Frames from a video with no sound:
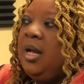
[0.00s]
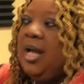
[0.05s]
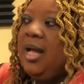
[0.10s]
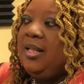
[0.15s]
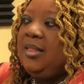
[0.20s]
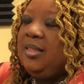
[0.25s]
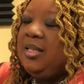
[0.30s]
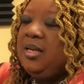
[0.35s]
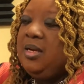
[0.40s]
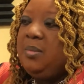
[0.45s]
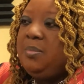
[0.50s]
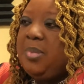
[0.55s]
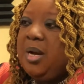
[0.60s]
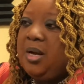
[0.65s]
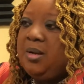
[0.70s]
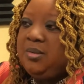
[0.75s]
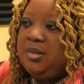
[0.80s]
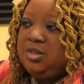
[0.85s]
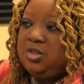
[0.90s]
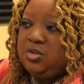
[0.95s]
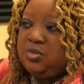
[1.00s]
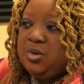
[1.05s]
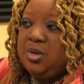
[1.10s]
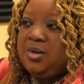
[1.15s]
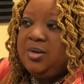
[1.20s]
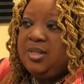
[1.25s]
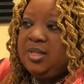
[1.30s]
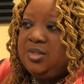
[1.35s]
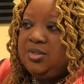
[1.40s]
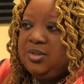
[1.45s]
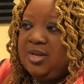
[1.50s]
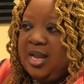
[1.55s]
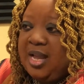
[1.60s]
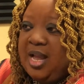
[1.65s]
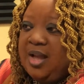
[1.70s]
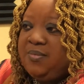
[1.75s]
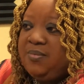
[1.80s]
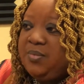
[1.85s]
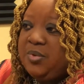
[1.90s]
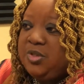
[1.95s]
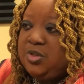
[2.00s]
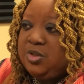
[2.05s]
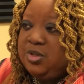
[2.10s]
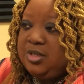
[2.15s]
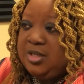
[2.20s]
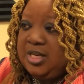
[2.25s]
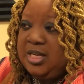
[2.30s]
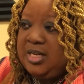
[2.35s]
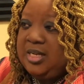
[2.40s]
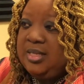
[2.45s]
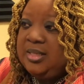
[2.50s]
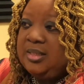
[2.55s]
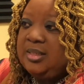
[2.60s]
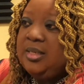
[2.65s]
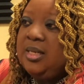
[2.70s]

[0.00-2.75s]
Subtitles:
I think about the struggle that you have with your knees.